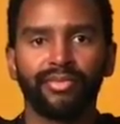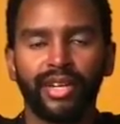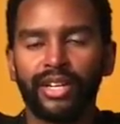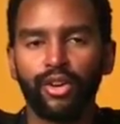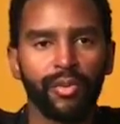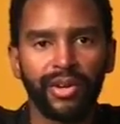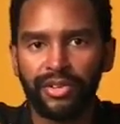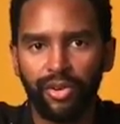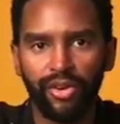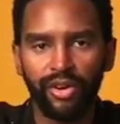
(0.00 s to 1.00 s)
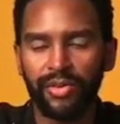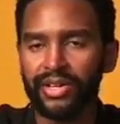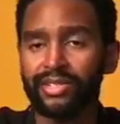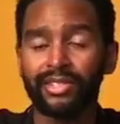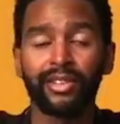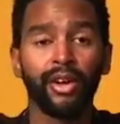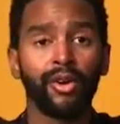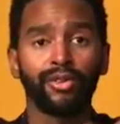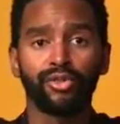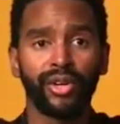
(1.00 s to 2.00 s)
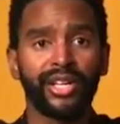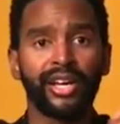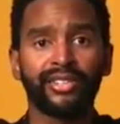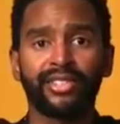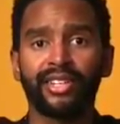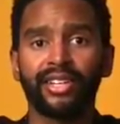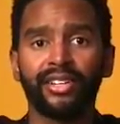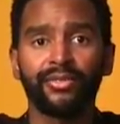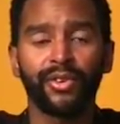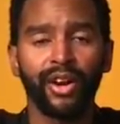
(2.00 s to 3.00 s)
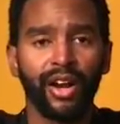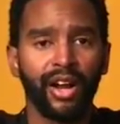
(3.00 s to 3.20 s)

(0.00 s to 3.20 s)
in gubernatorial races, 2018 for